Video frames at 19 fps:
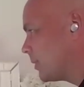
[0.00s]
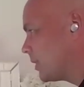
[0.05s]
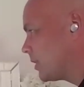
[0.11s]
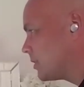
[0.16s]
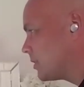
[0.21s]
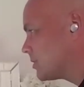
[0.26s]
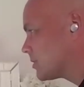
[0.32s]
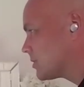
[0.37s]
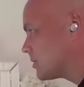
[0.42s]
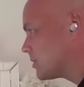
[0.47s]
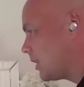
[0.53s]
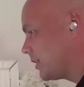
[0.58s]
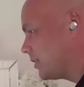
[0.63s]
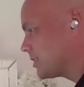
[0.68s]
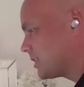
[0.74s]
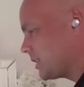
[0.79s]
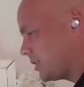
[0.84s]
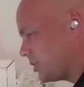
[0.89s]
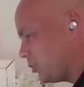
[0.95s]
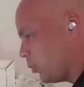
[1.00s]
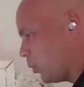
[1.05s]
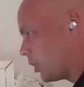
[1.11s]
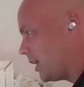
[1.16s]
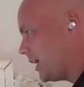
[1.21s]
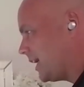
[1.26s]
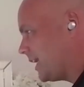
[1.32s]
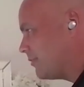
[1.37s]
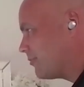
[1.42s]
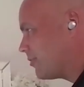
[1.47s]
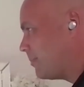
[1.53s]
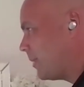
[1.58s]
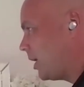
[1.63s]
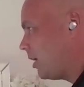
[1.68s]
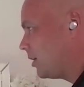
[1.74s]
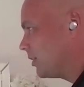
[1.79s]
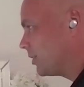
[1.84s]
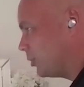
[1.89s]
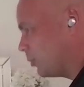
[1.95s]
Because like you said, you want to leave a
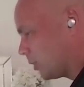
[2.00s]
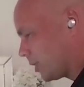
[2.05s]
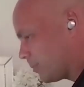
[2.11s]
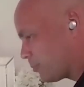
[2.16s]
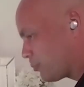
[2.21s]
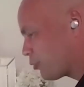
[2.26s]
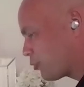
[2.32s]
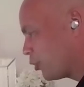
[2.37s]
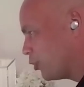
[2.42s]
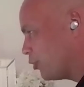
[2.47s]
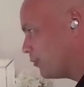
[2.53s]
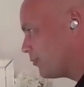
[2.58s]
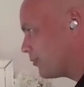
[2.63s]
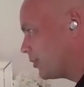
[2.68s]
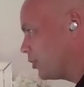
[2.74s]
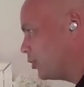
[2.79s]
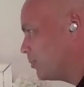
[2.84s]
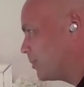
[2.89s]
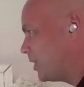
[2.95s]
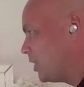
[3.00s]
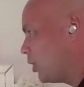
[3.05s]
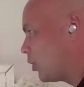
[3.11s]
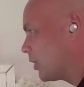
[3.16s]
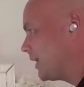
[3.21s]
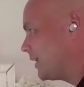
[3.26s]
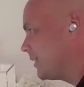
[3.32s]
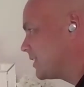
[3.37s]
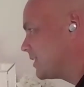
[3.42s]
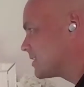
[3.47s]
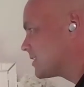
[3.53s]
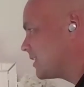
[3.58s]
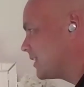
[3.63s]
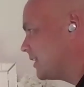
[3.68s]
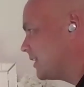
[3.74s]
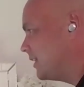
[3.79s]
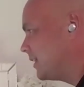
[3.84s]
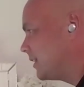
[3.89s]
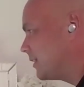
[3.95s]
mark. You want to prove that you belong in this
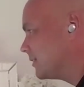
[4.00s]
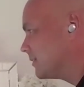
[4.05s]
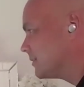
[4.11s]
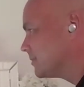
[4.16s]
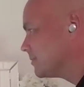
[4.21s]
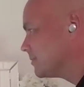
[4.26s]
league.